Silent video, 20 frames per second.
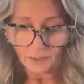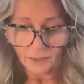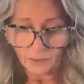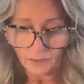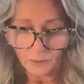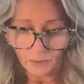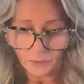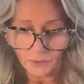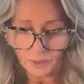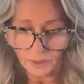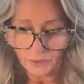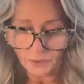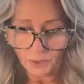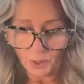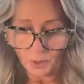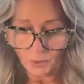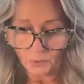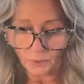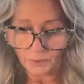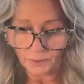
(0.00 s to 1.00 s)
use it
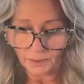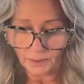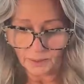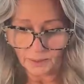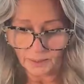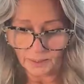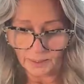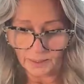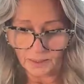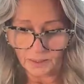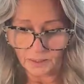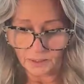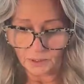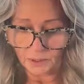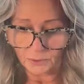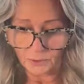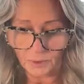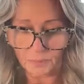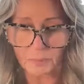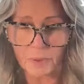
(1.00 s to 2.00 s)
totally
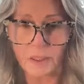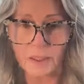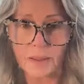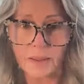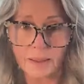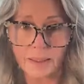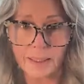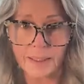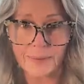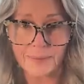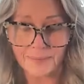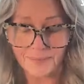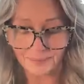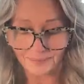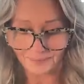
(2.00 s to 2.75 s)
indiscriminately.